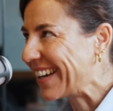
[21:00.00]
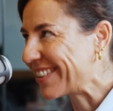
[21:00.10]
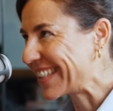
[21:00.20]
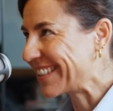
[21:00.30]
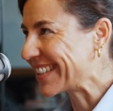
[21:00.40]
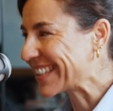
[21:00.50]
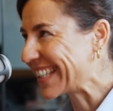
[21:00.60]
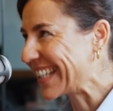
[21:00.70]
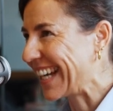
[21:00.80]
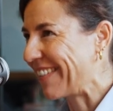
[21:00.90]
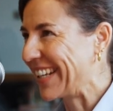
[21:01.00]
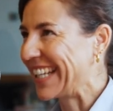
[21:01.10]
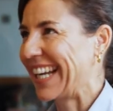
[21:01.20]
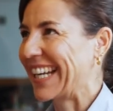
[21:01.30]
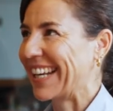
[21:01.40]
seriously? I
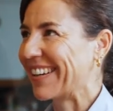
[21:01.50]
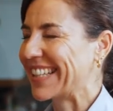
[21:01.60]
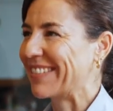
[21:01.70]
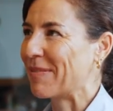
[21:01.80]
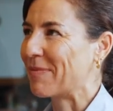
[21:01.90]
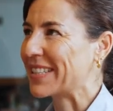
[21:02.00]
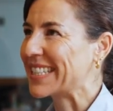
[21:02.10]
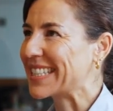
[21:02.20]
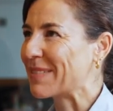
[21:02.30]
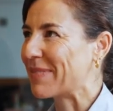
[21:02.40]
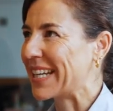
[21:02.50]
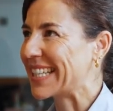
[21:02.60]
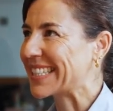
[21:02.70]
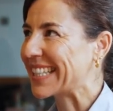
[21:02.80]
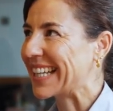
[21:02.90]
mean, I cannot even
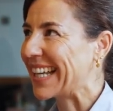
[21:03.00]
participate.